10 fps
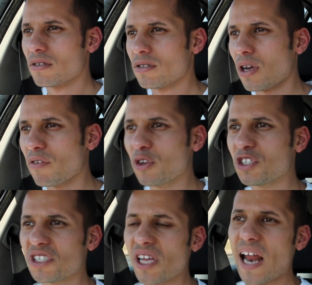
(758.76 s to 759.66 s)
So if you
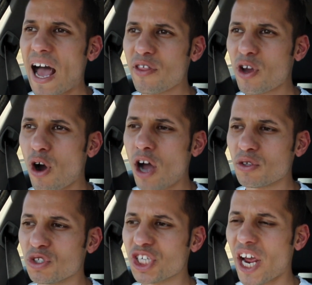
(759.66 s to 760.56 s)
just allow the car
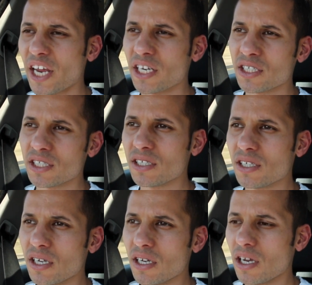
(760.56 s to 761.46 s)
to change,
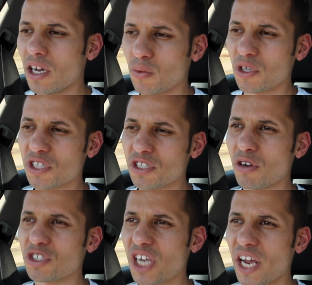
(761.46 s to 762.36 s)
it will just
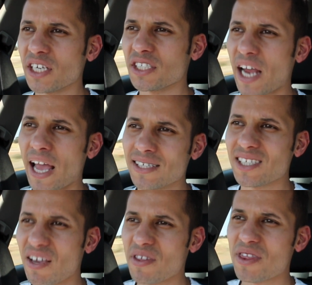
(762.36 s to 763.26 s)
go change at
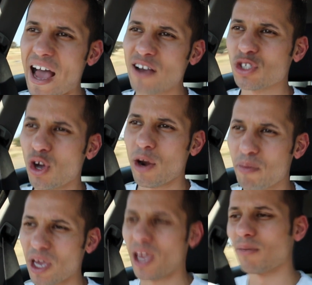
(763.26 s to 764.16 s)
7,000
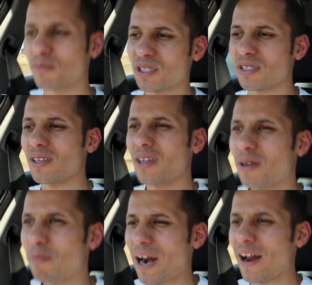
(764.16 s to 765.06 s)

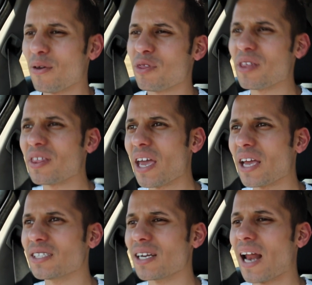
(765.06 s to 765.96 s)
RPMs. But I don't think the
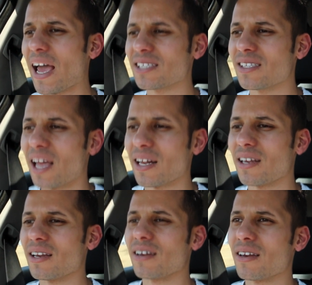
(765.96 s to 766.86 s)
engine likes that.
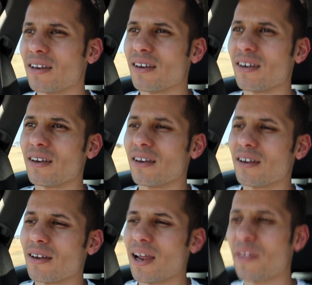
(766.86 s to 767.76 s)

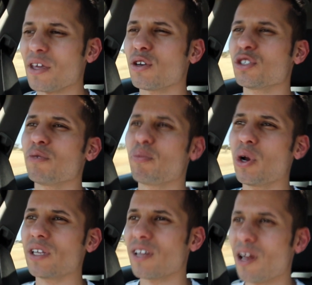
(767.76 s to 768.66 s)
I think you should
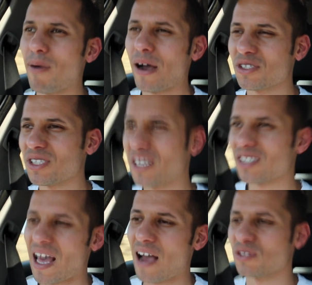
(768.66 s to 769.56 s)
pull it till about
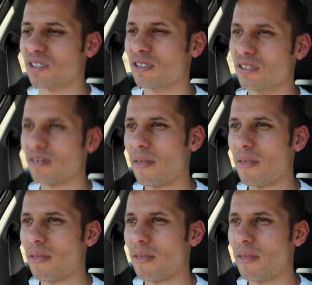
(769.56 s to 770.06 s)
6,000.